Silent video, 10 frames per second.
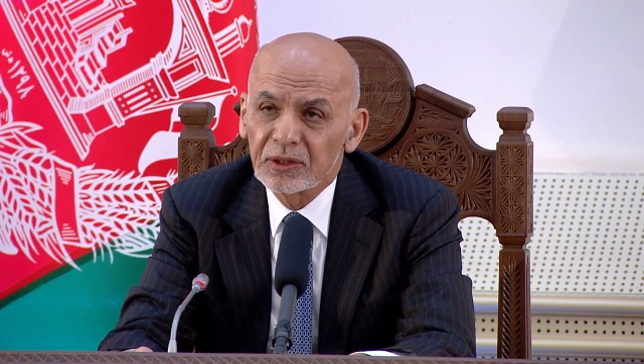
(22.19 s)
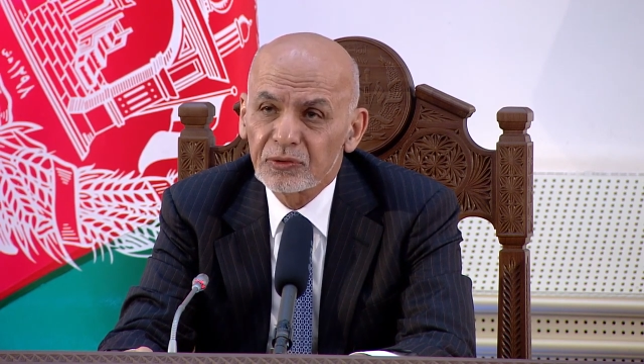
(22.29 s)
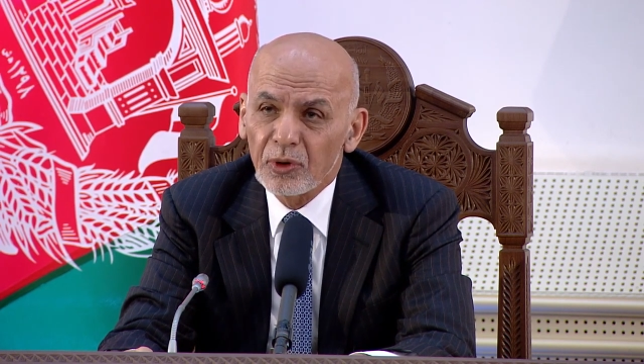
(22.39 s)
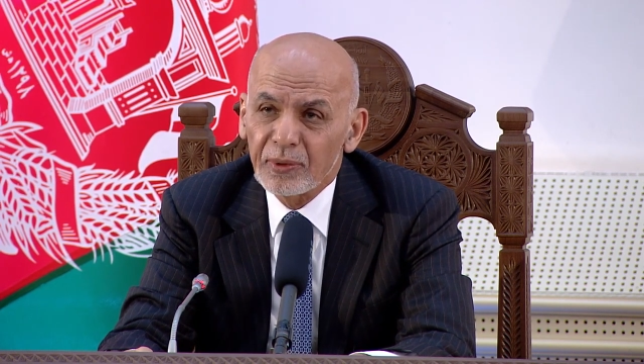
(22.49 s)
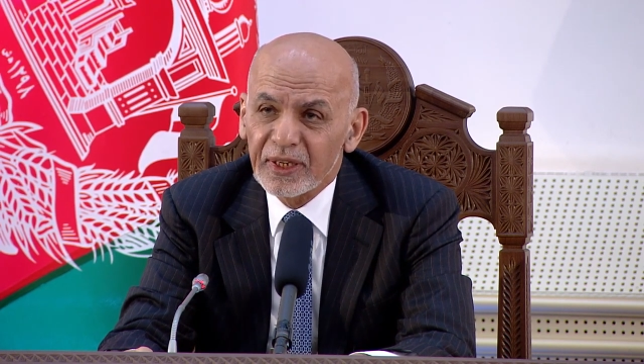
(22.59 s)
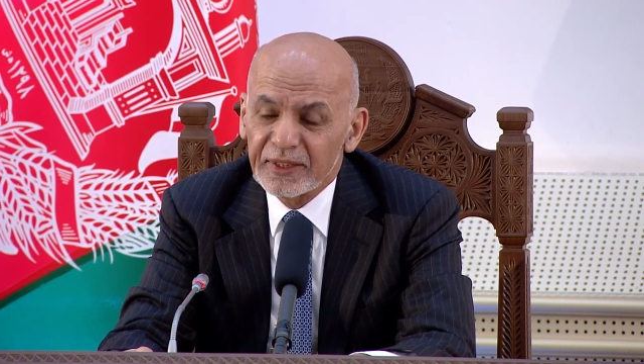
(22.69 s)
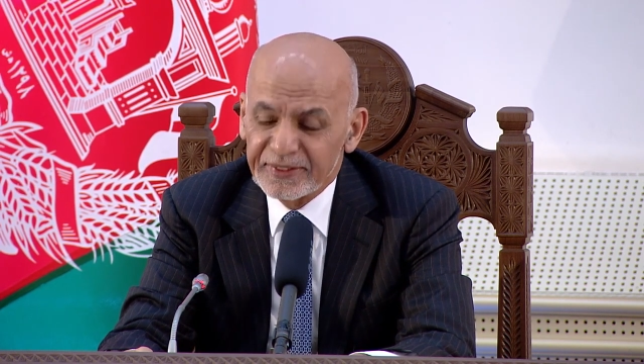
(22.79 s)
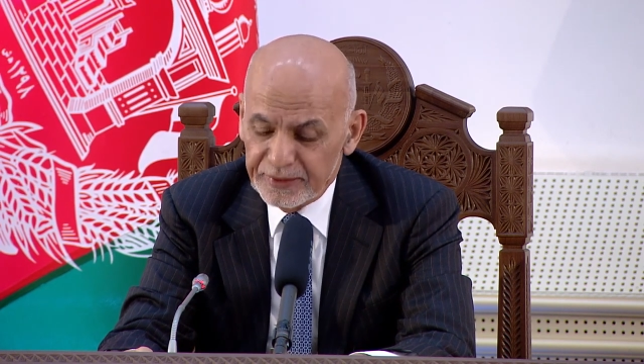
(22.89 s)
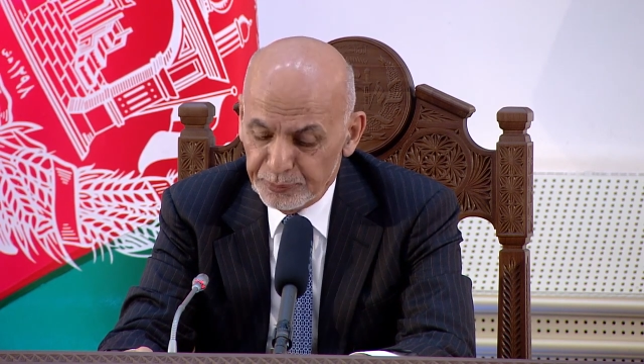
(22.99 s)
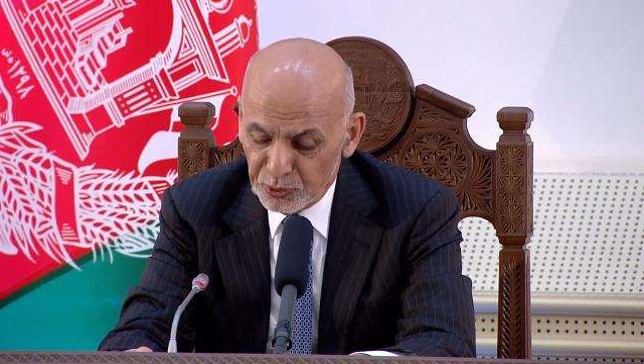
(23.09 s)
from a
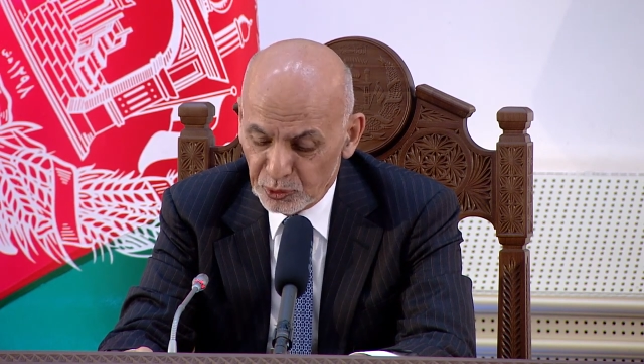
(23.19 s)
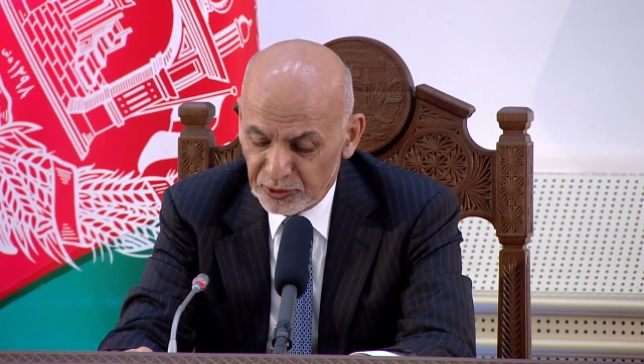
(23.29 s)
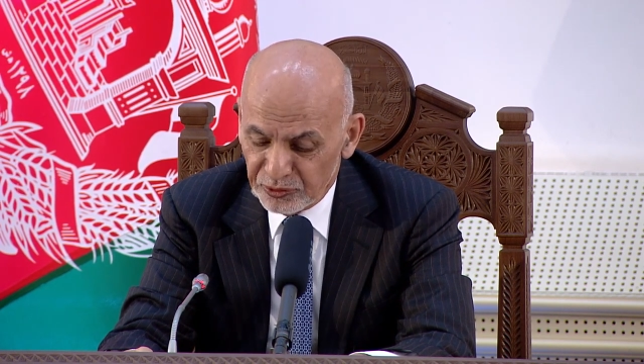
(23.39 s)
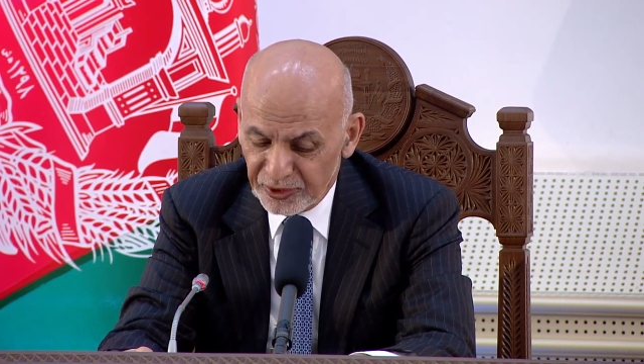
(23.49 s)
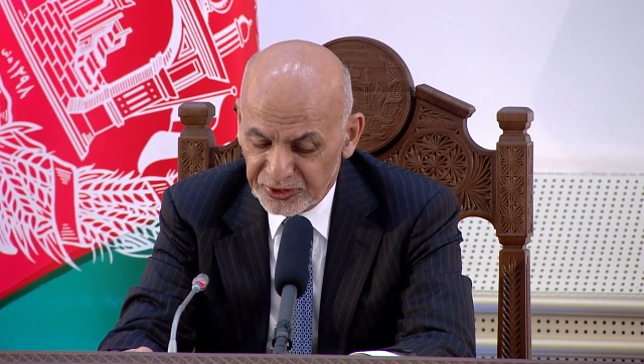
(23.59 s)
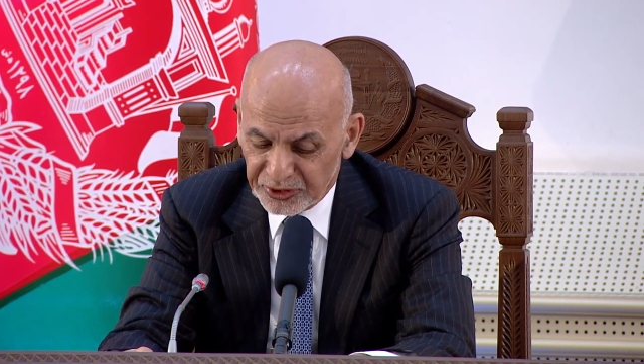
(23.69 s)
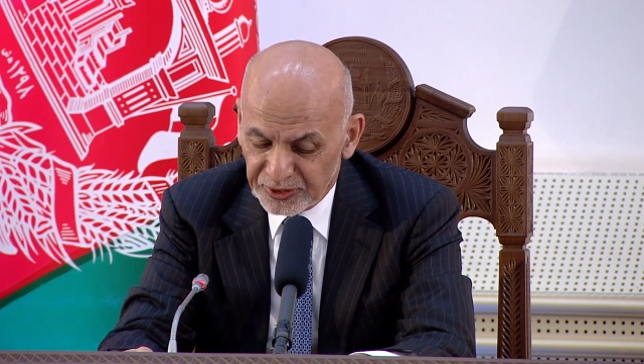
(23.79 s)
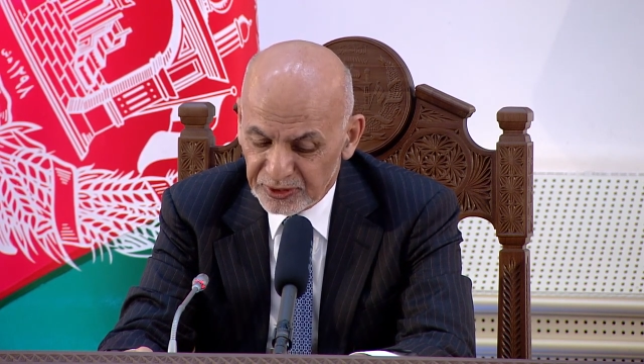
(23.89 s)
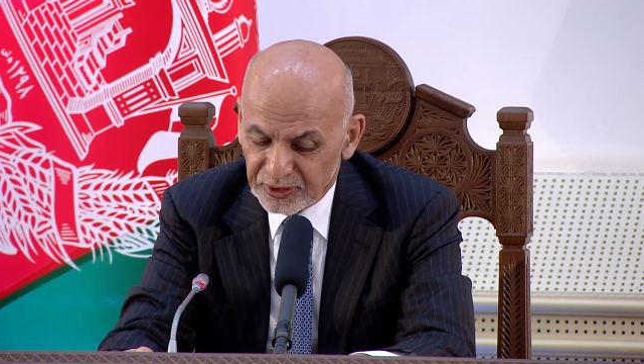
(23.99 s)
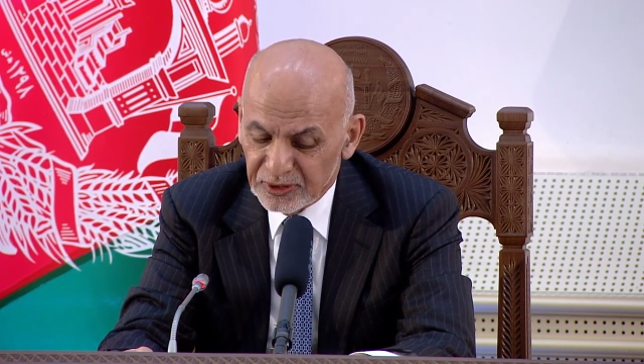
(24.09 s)
conceptual
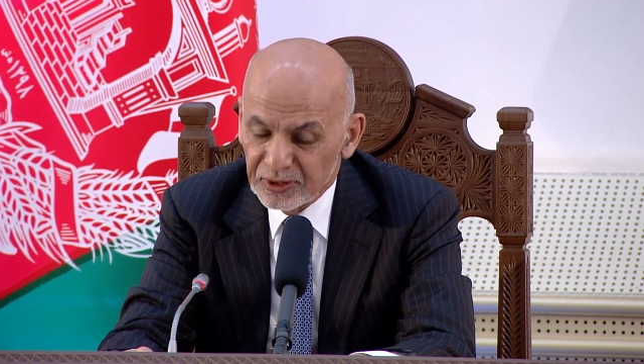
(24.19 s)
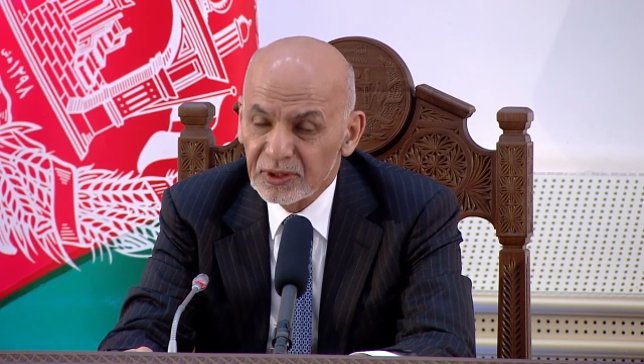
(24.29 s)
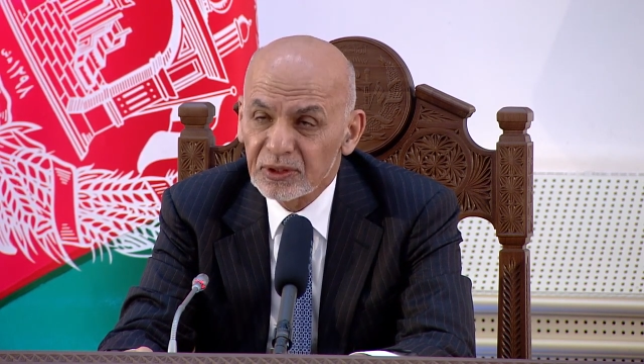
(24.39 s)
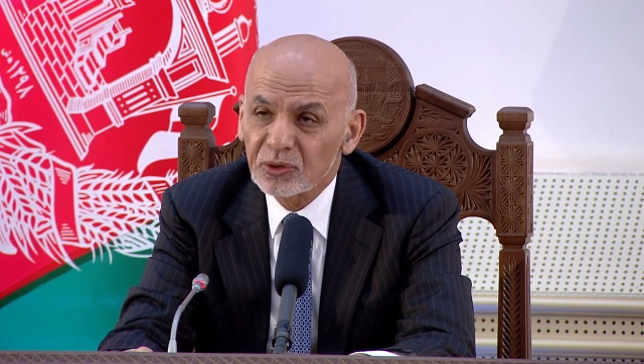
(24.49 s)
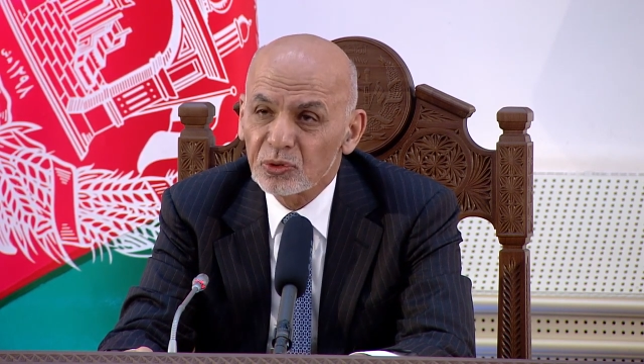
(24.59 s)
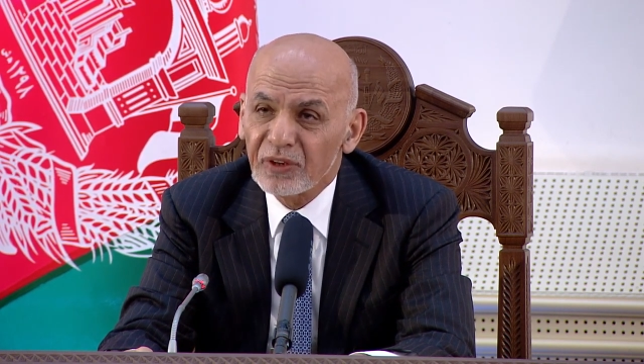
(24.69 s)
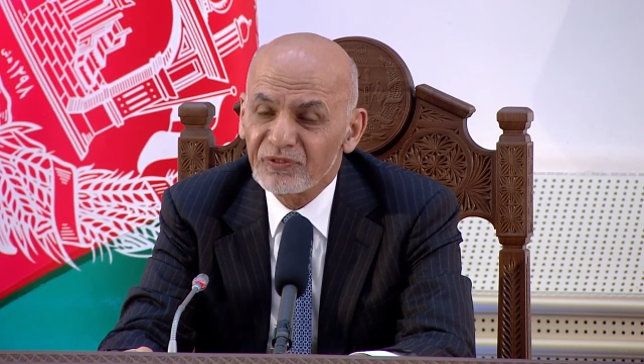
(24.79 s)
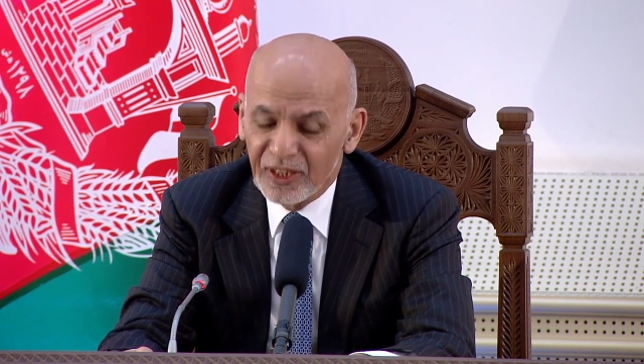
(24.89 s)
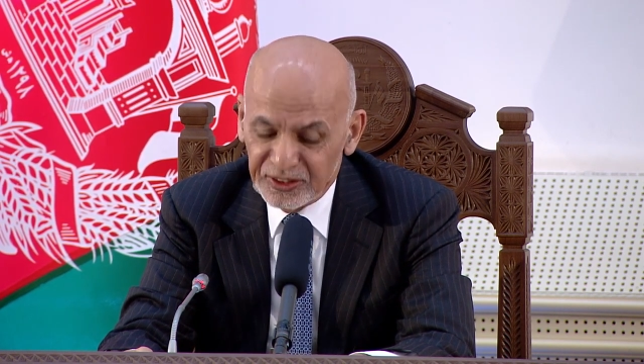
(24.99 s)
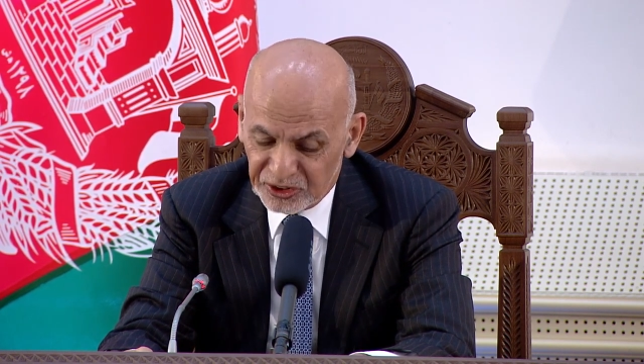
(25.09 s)
region to a
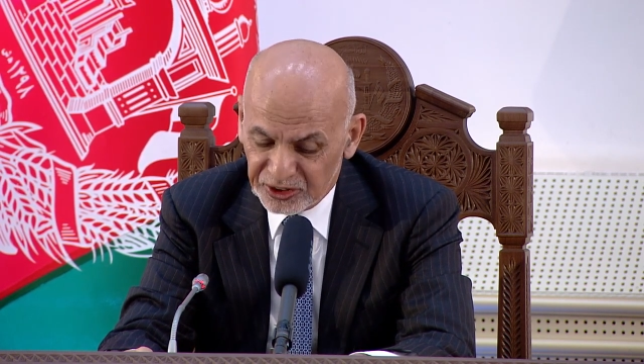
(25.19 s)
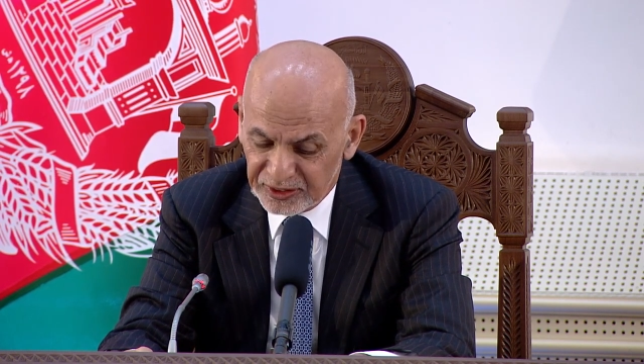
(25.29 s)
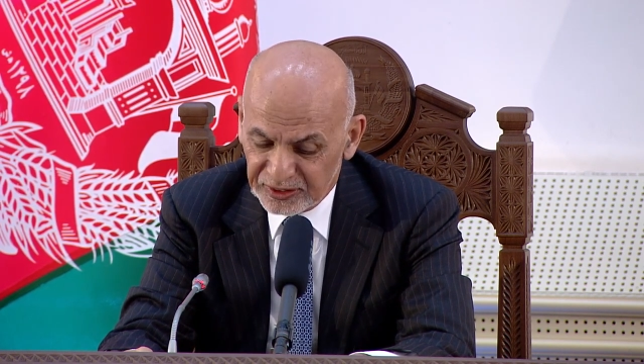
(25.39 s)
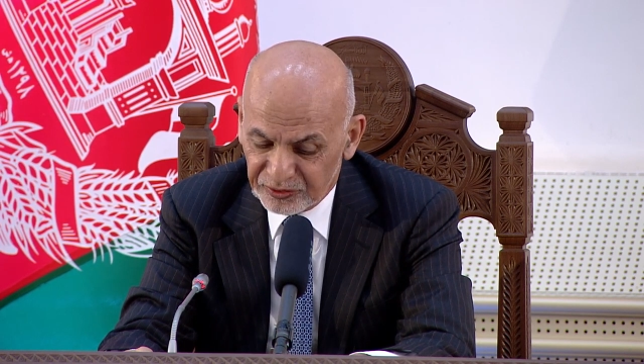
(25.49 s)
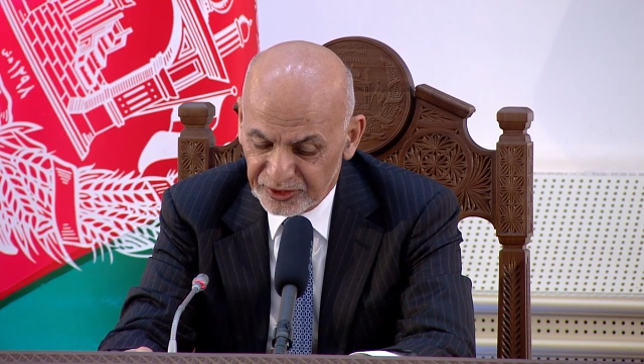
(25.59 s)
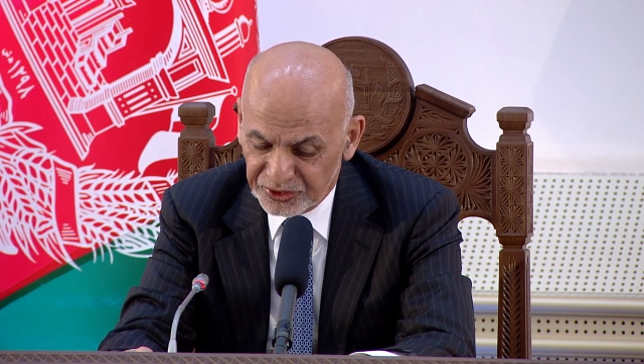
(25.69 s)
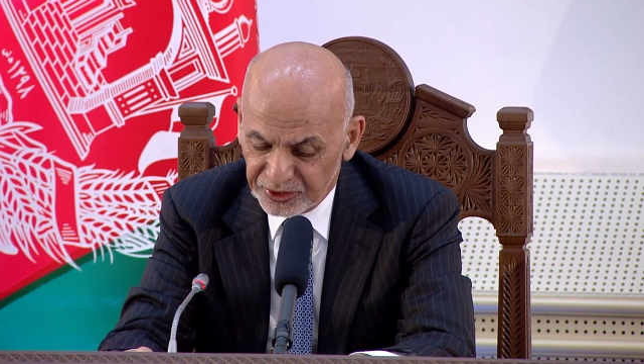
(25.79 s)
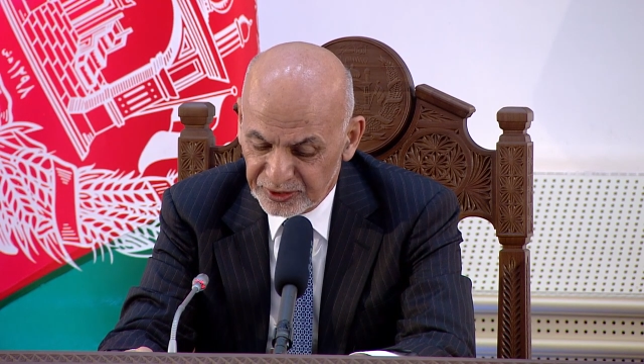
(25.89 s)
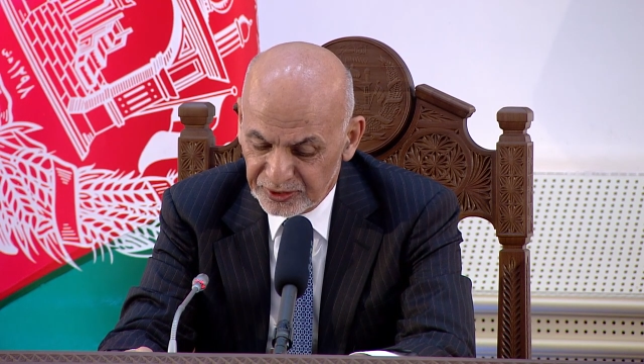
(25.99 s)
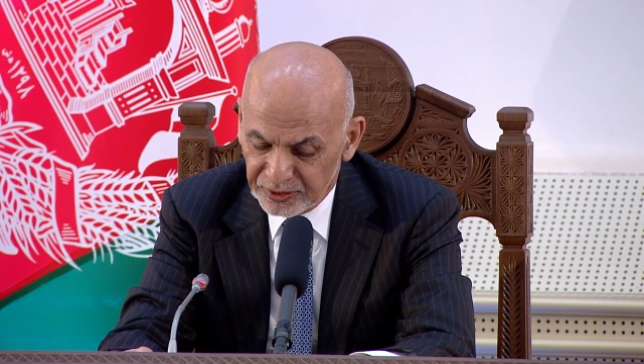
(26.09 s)
functional
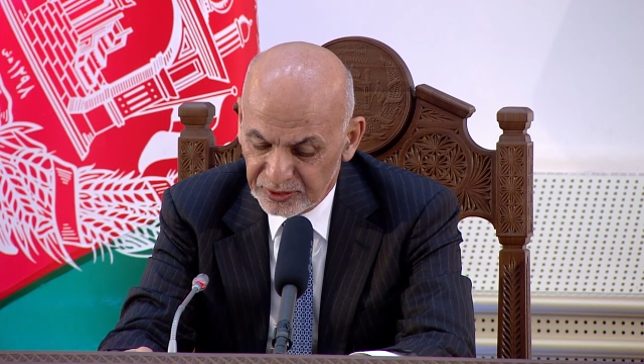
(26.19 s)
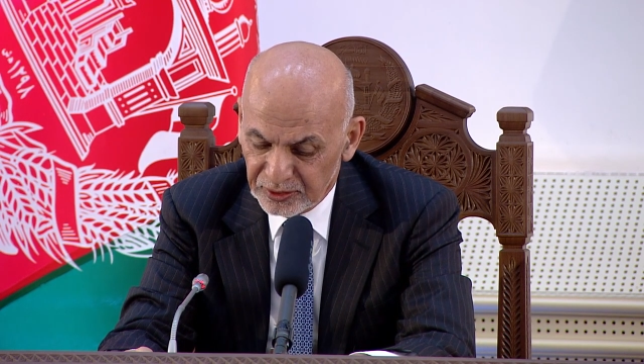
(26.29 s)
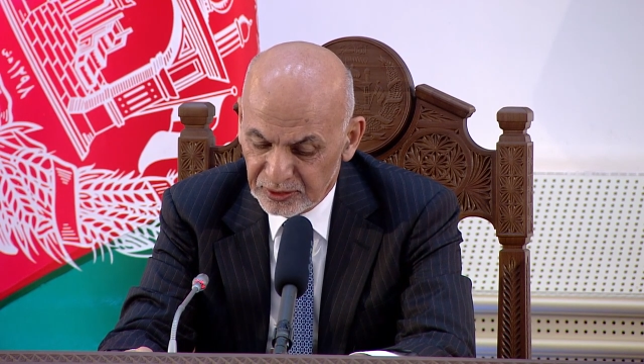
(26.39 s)
region.